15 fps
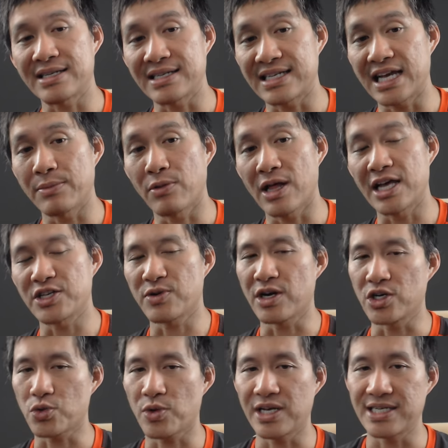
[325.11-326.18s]
stabilize around
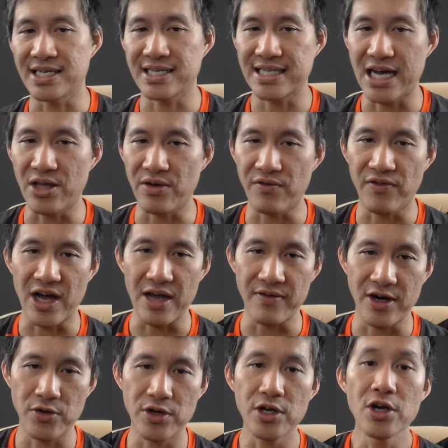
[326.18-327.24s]

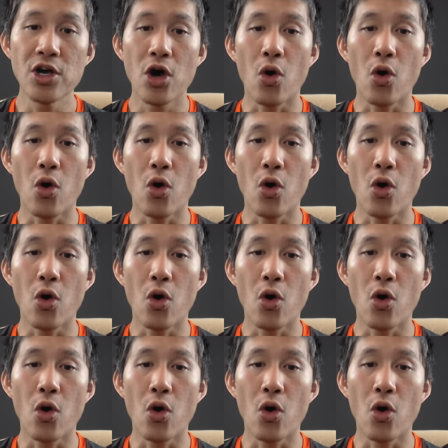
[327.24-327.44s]
$26,500